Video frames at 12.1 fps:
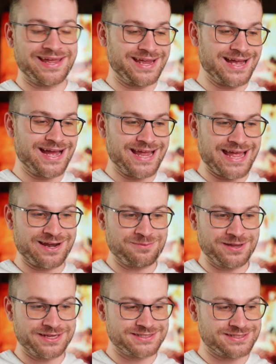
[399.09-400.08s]
AI
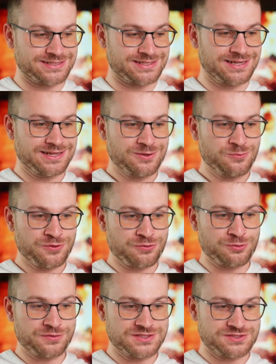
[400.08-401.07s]
animation with
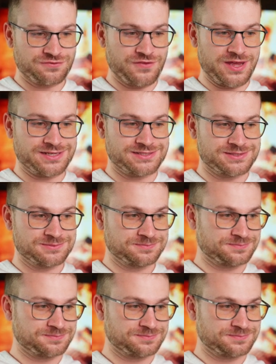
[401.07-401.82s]
all these effects.